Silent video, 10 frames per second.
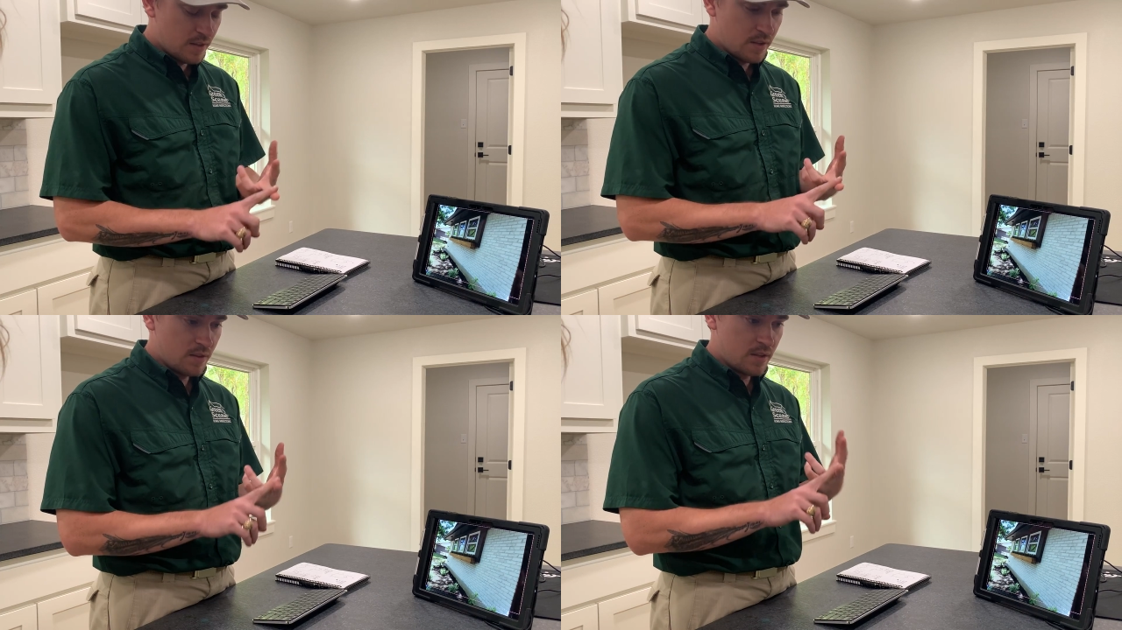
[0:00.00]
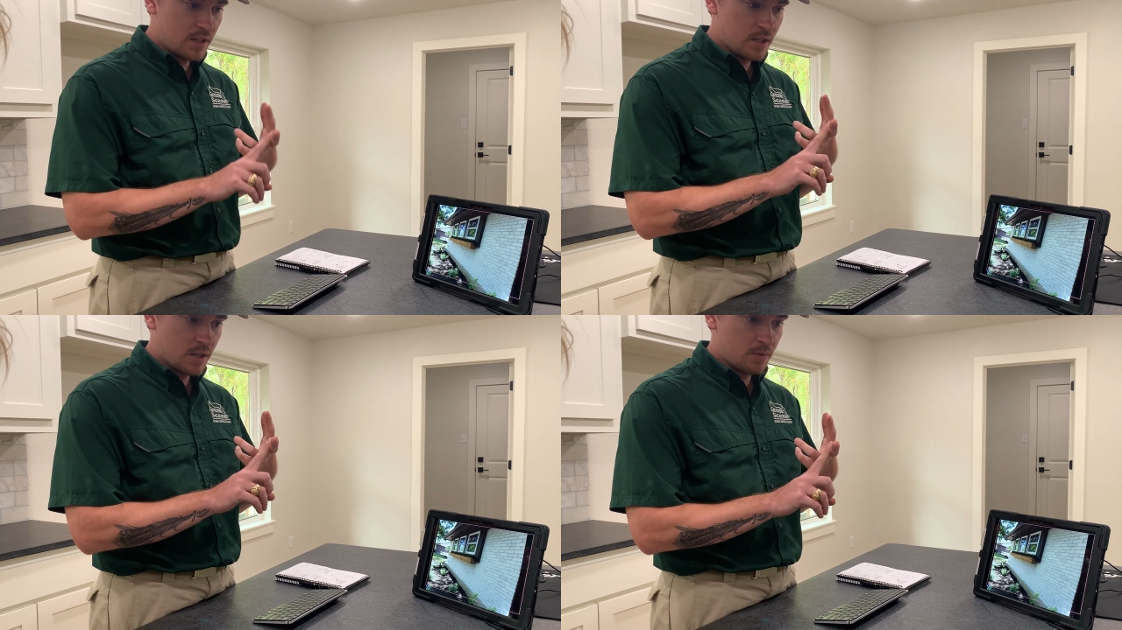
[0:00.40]
then
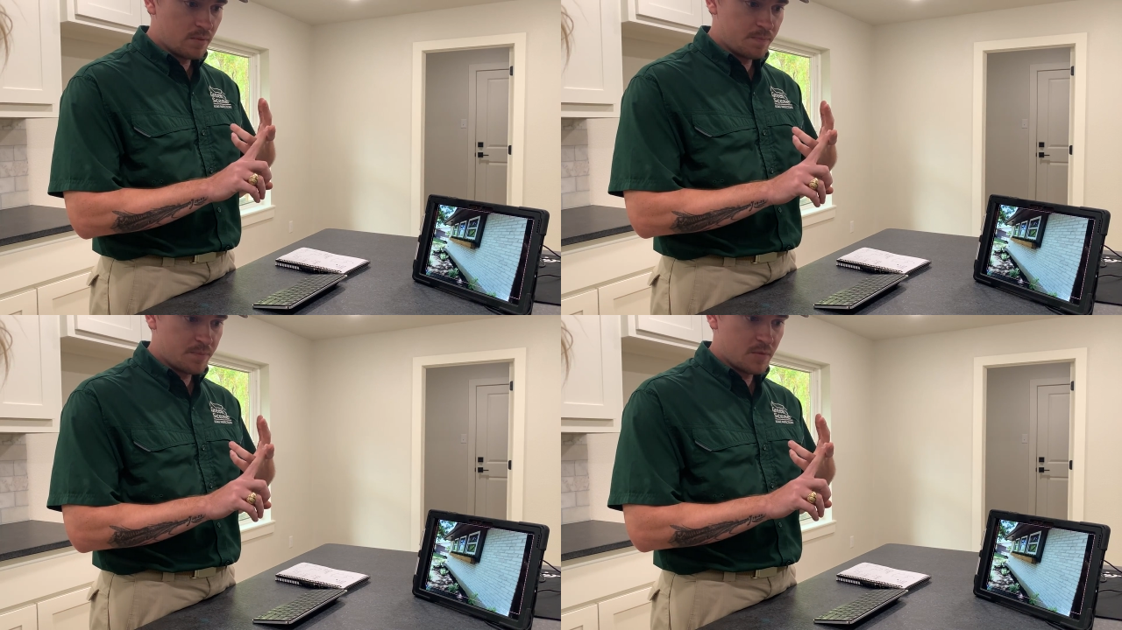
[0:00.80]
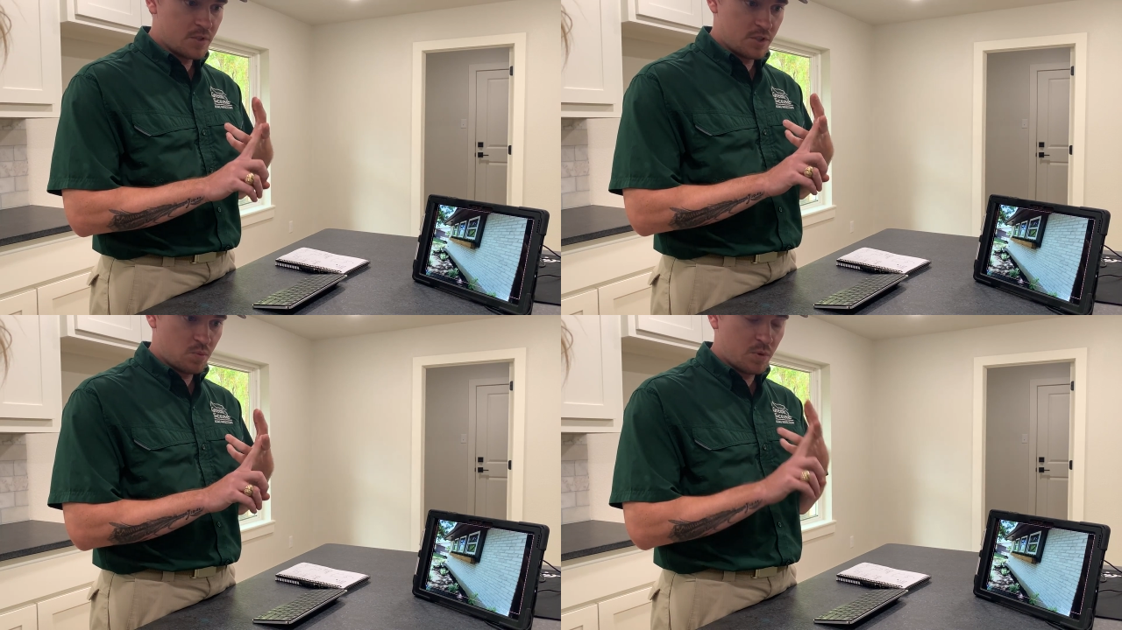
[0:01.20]
we
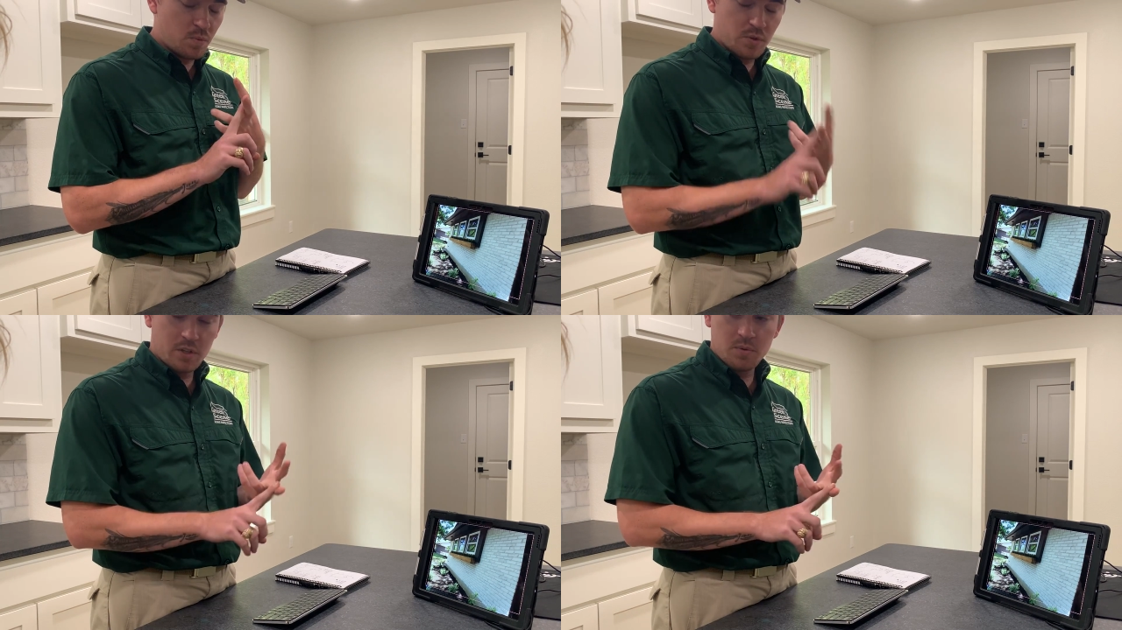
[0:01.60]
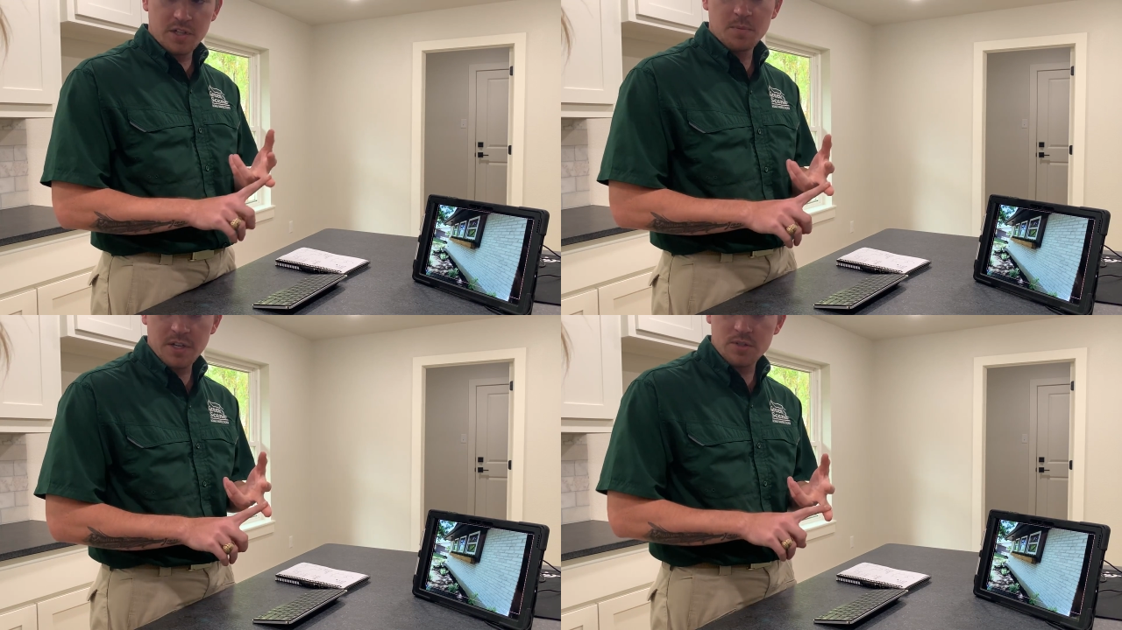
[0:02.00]
really
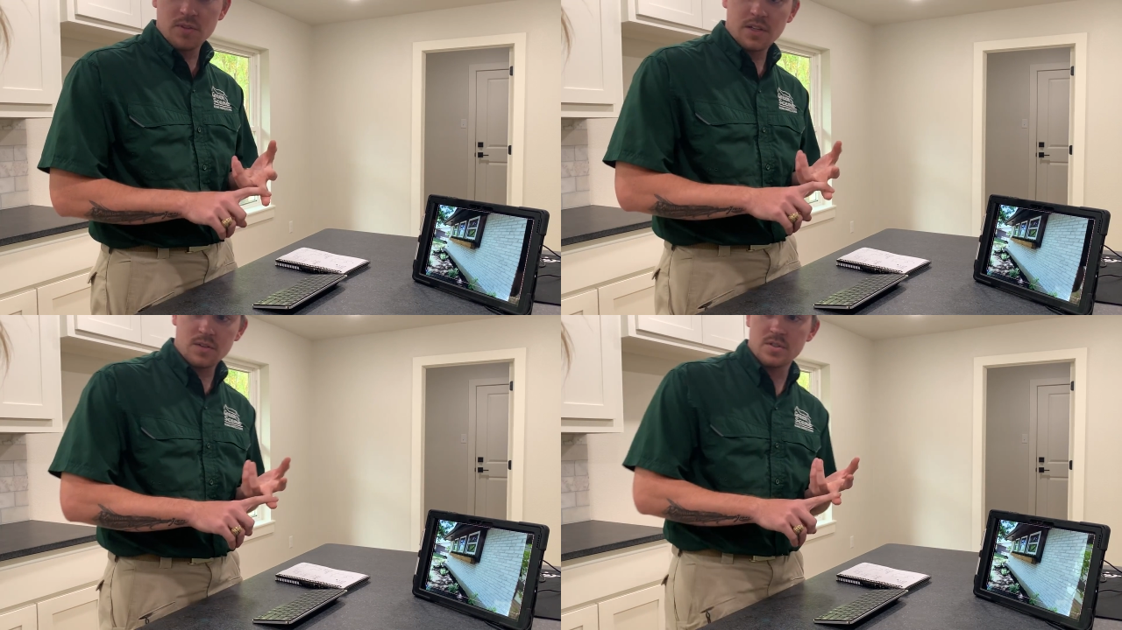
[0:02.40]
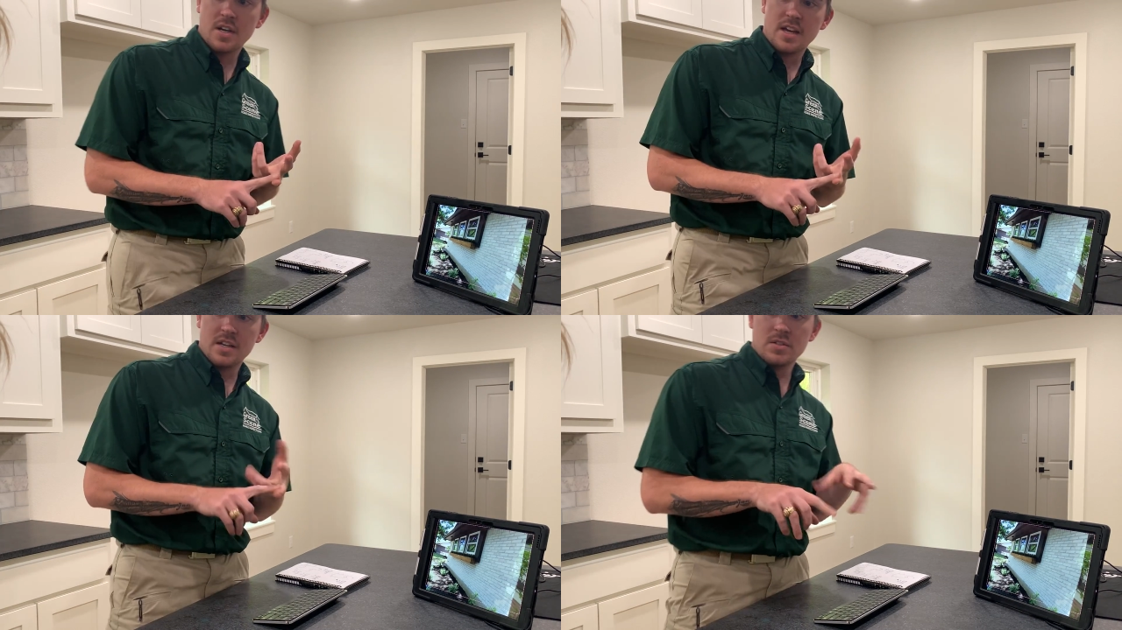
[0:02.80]
need to make sure that there's
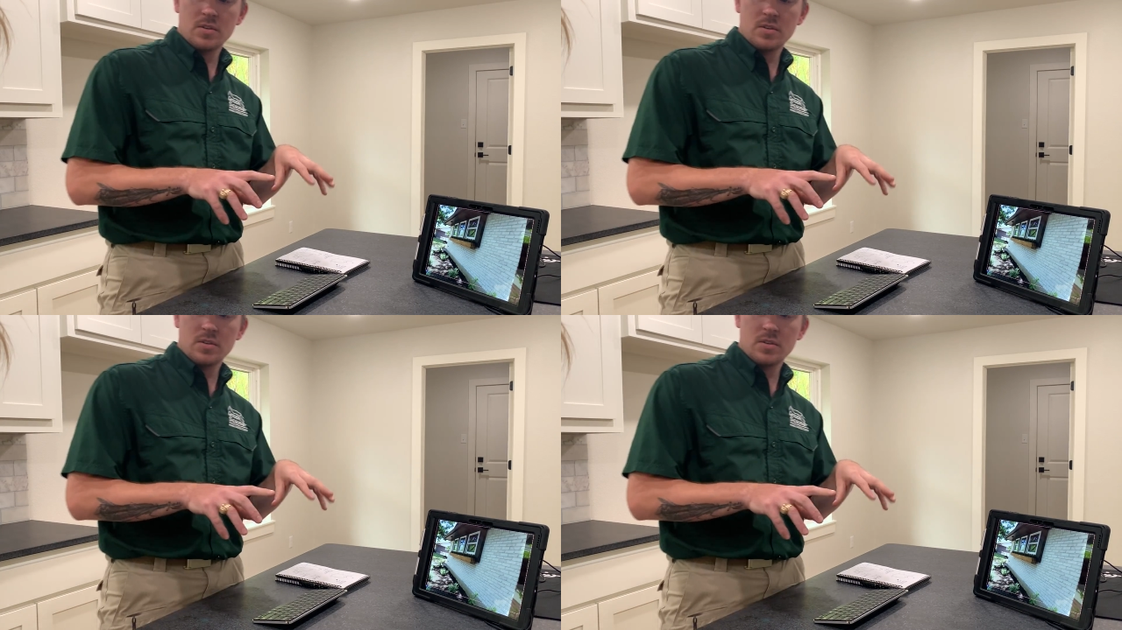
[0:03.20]
not cast